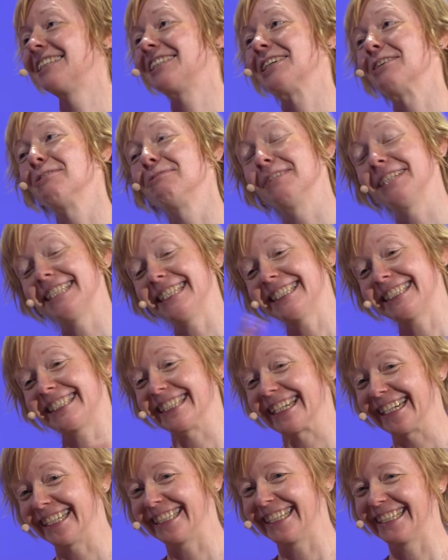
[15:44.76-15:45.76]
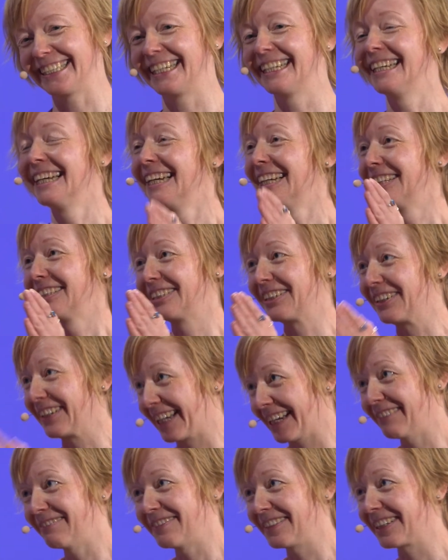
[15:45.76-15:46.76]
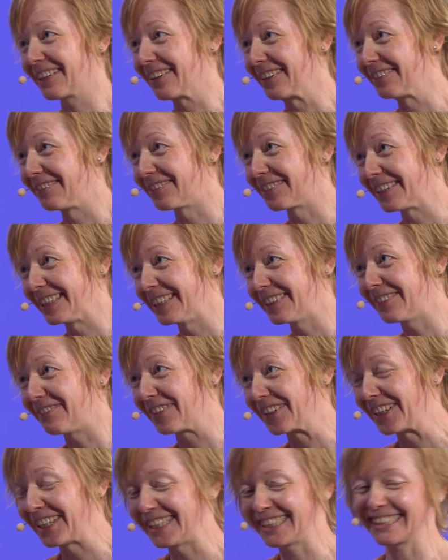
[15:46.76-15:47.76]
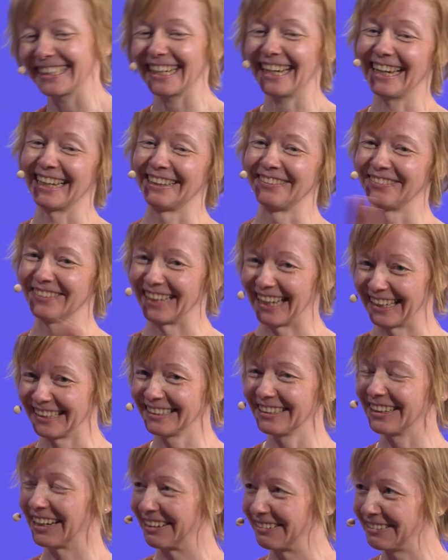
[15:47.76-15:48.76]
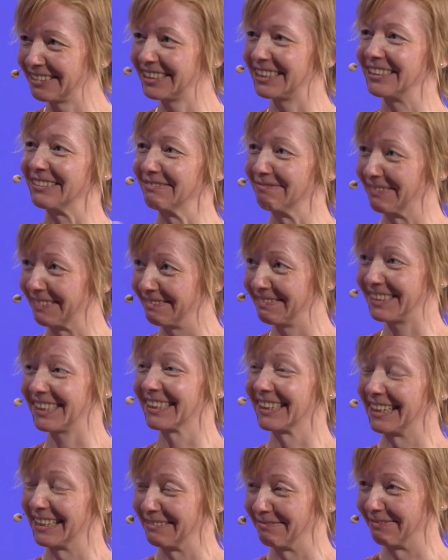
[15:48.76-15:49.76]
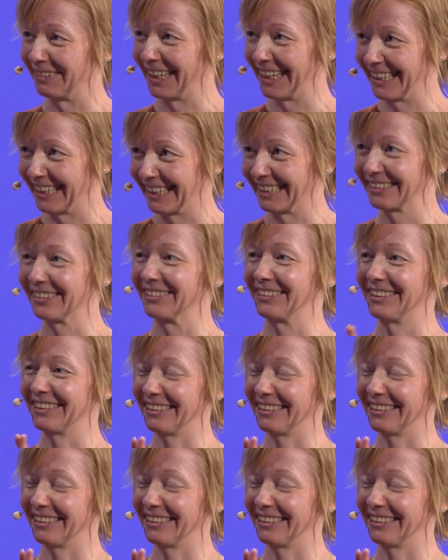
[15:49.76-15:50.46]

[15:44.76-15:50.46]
So we decided to have the conference first and then go to Solana mainnet because